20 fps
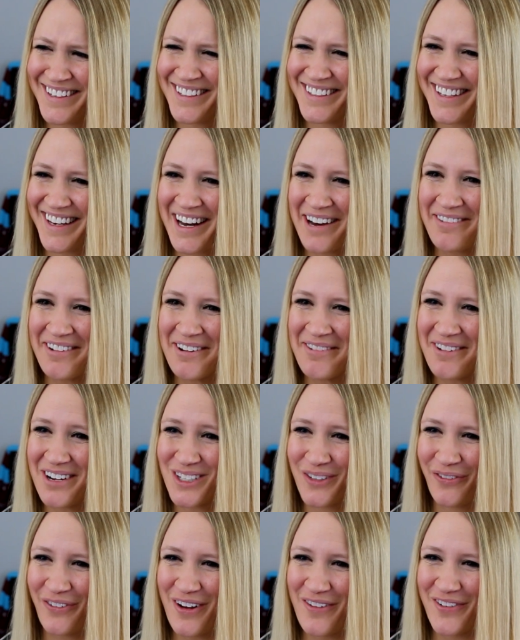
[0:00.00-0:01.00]
Does anyone
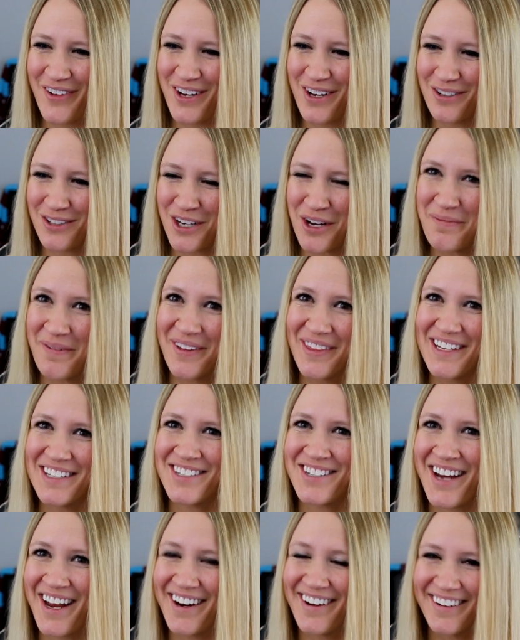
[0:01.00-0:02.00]
watch FIFA YouTube on
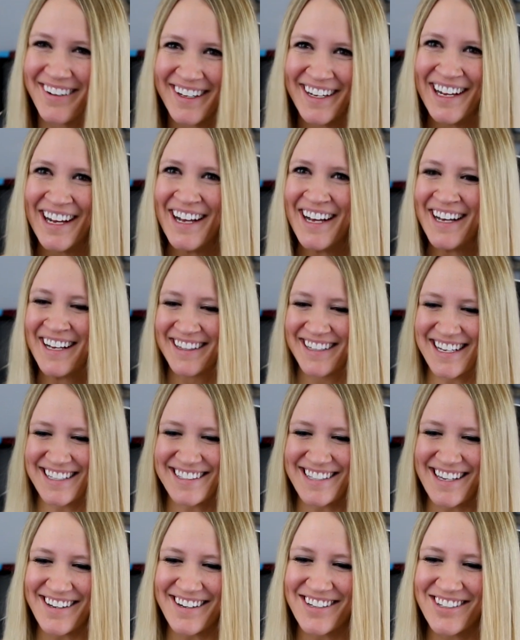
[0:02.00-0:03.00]
this channel? That
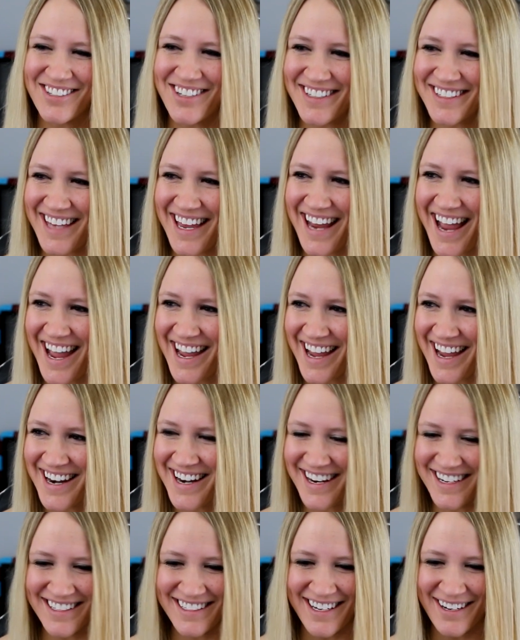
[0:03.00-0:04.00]
sounded just like
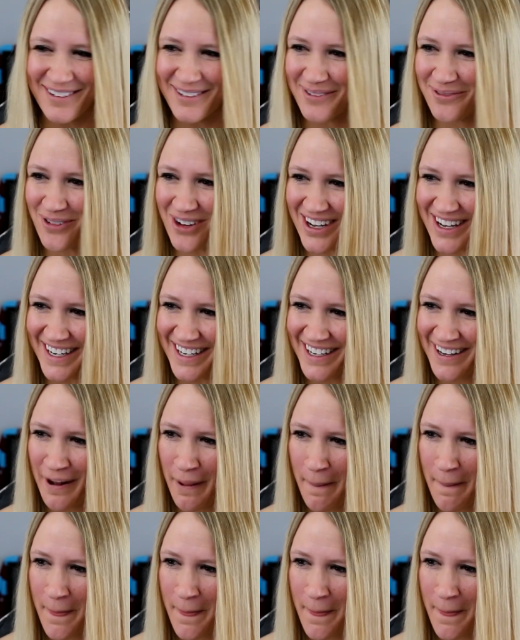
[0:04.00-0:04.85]
AA9 Skills. What?